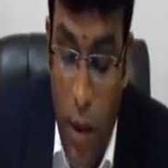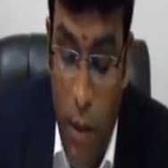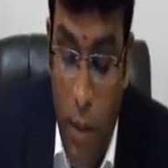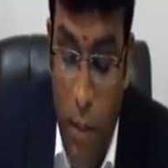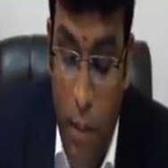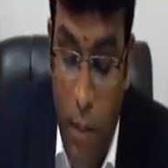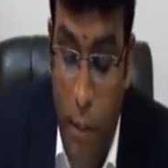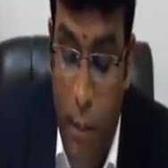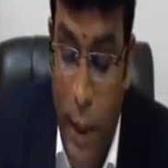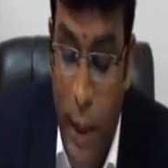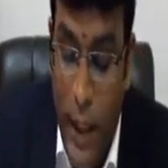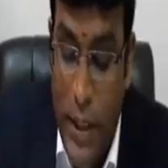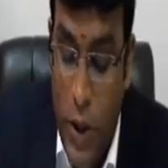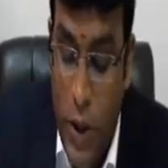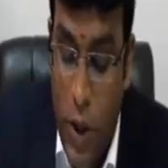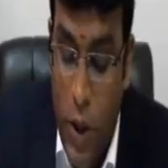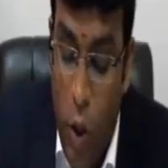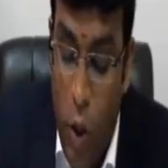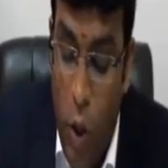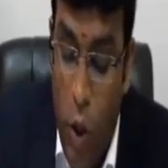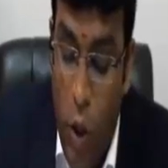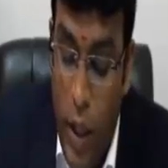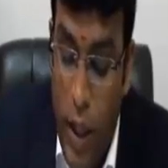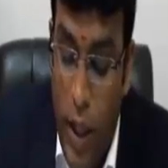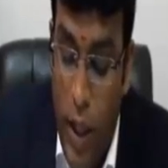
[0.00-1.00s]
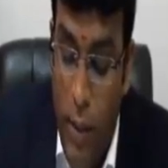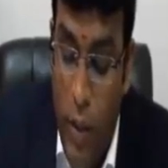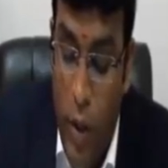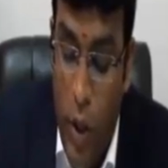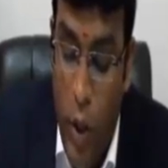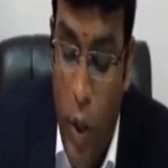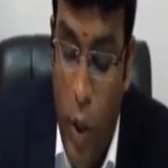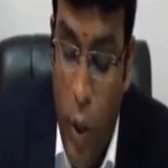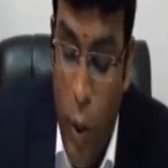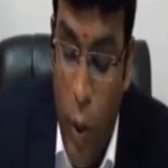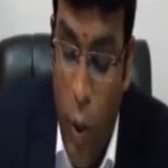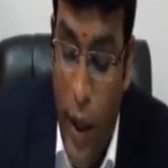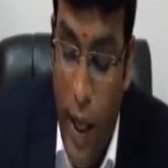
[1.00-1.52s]
petroleum
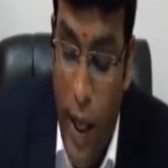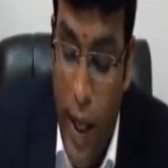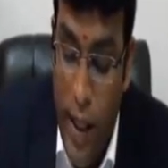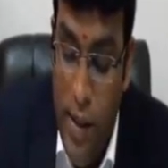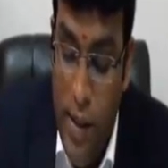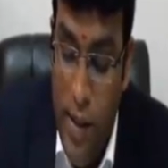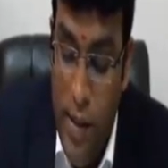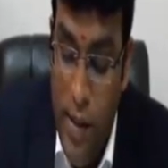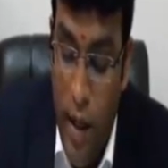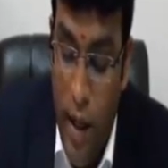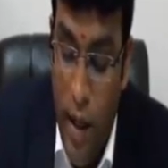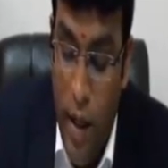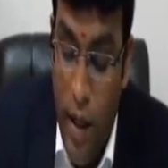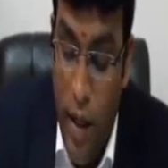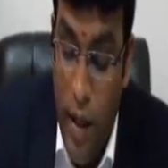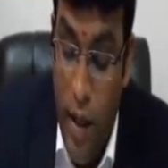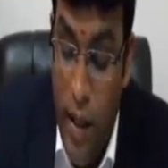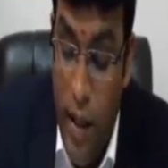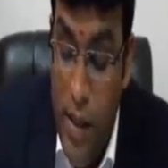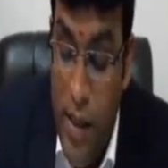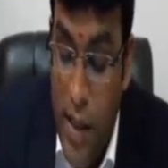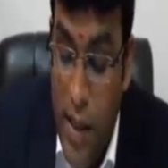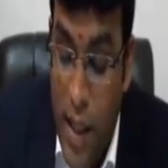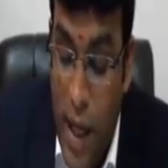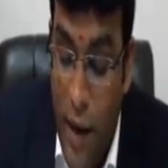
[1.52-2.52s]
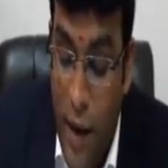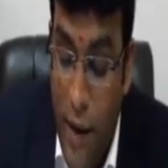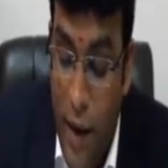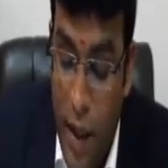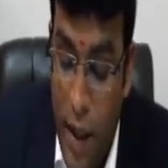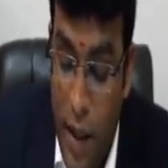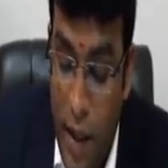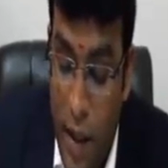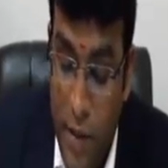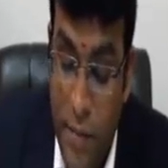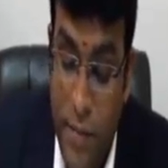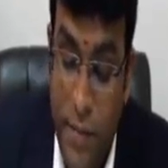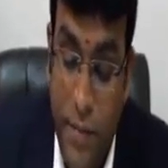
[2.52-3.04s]
crude is
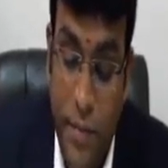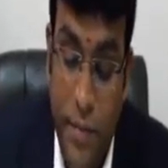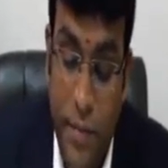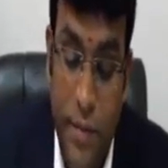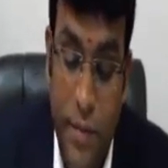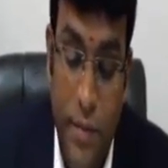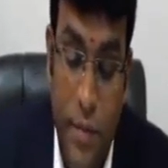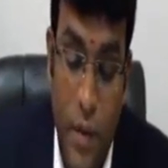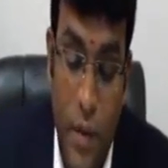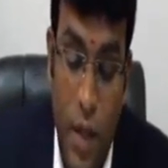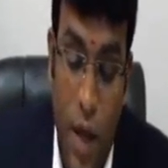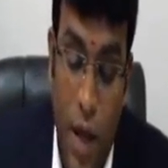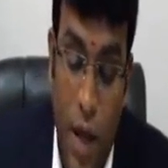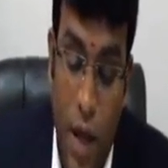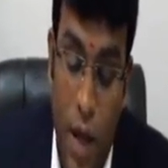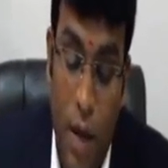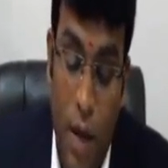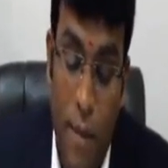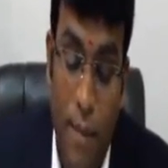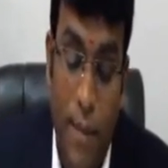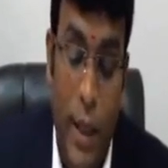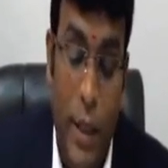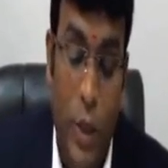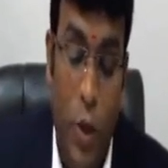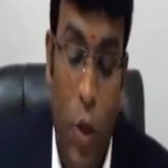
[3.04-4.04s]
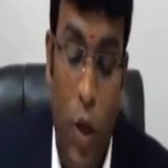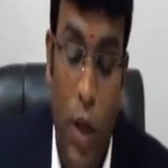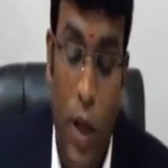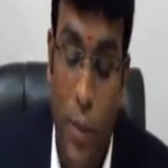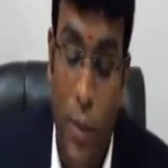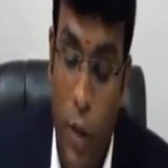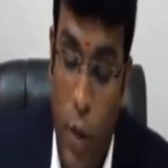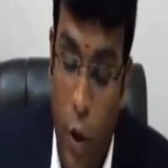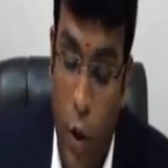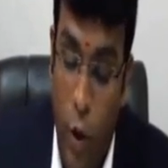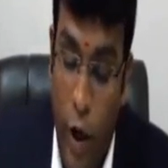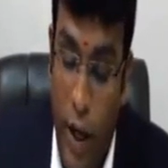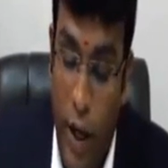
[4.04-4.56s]
discovered, petroleum
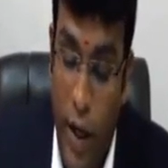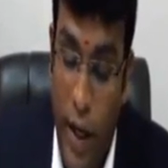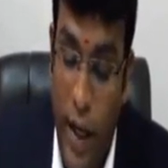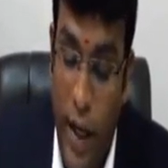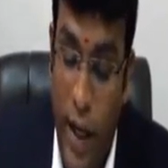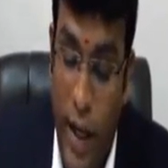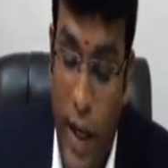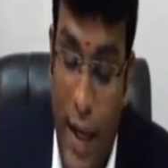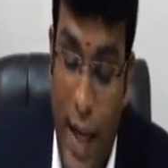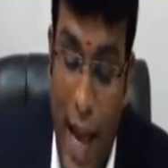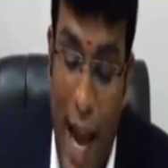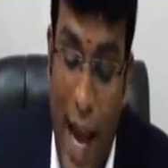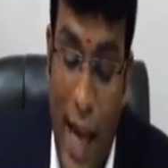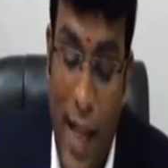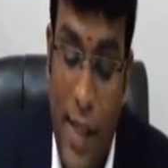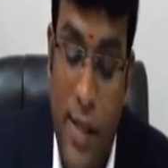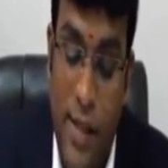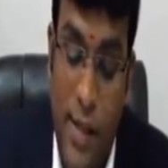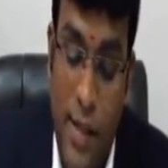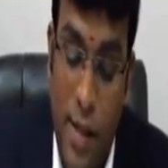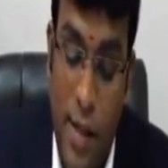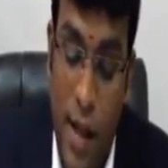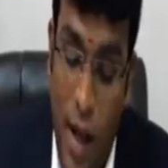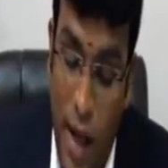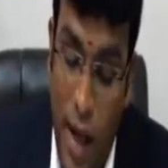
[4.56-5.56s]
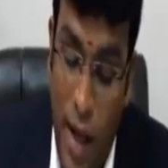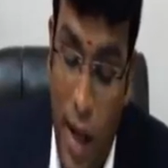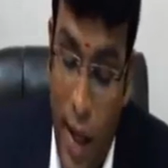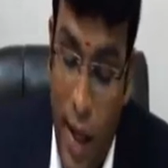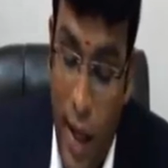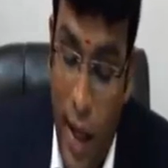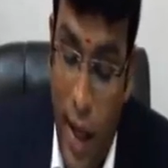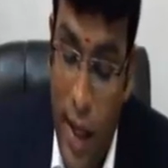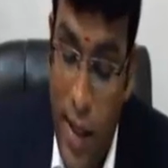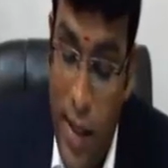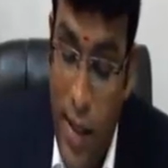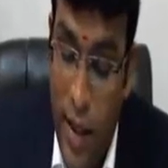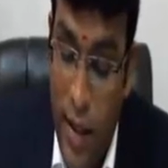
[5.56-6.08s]
crude or any gas
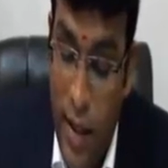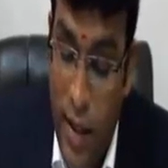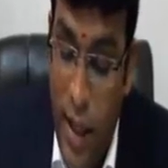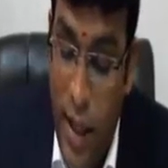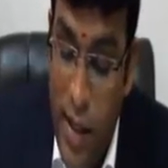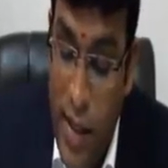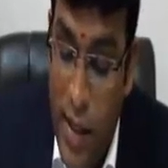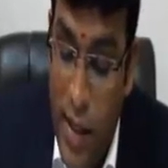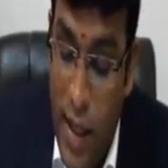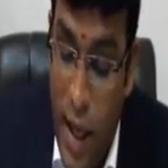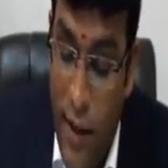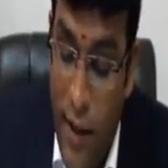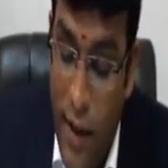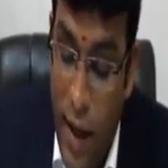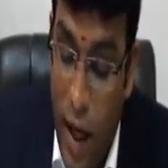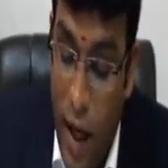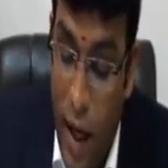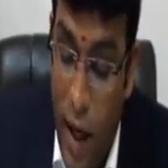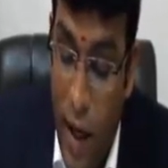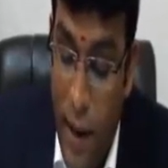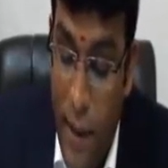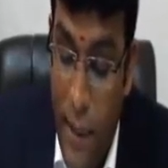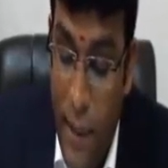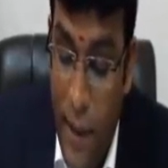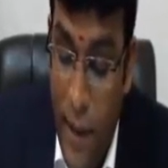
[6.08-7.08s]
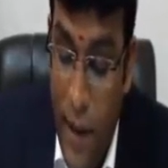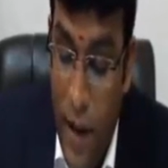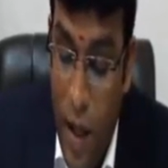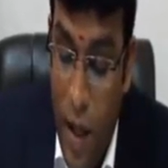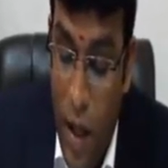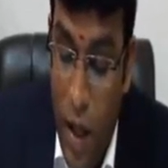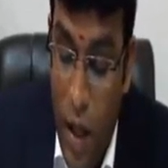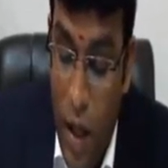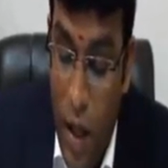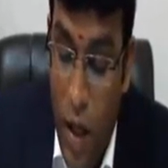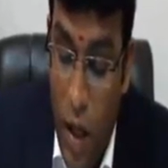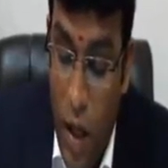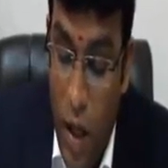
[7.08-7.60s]
is discovered,
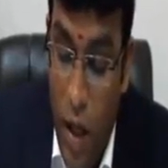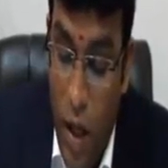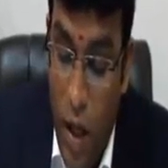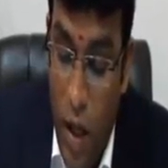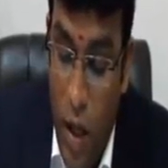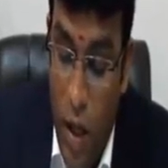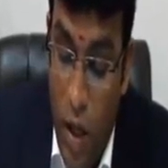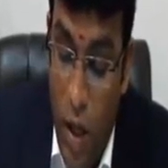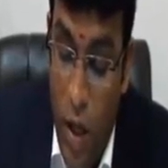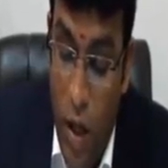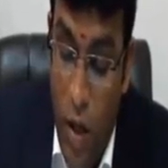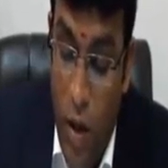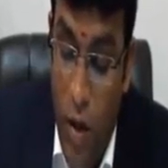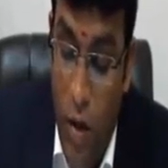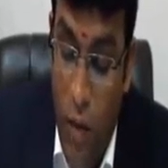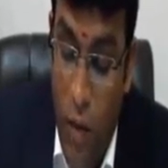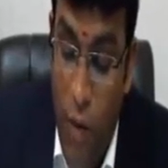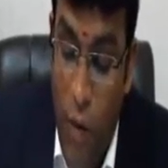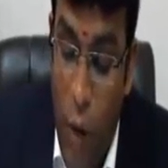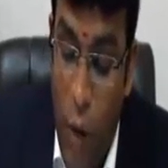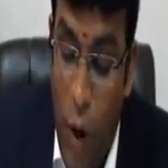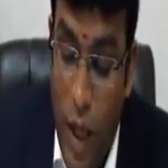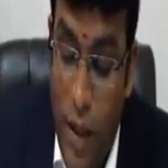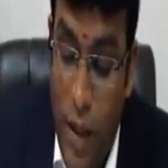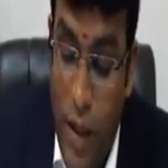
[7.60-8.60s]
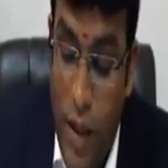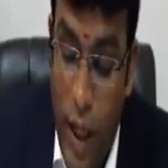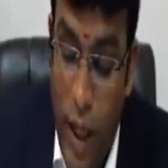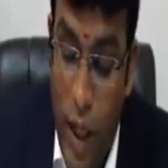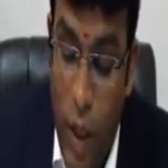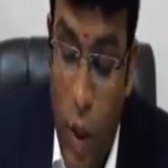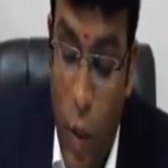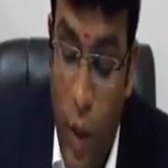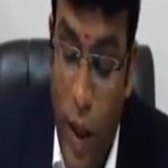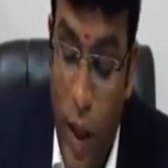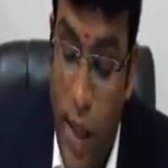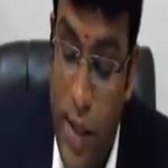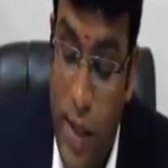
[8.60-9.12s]
what they'll
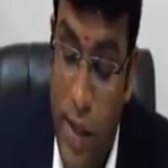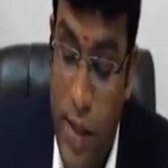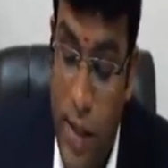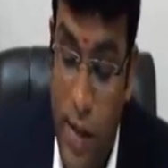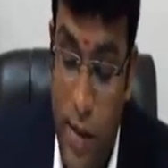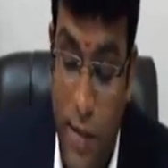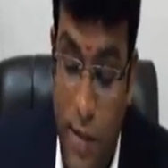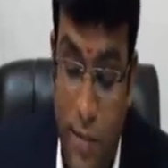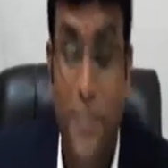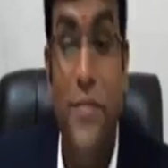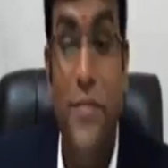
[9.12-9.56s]
do is